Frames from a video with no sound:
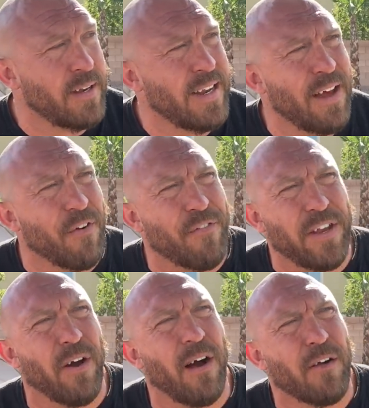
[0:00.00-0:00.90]
need to have a
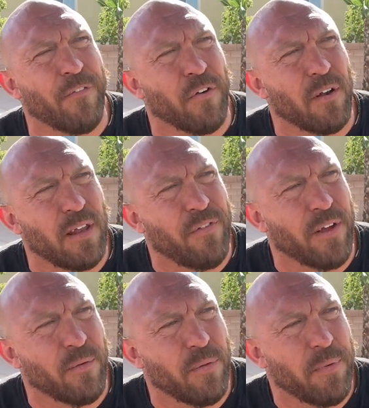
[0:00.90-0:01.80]
videographer live
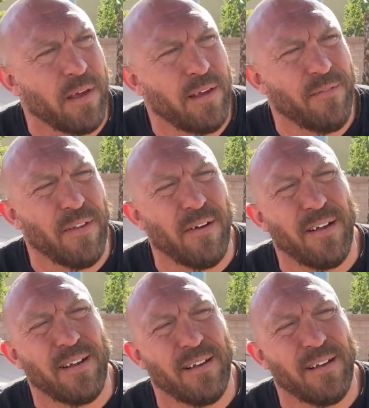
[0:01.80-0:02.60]
here with me, even though I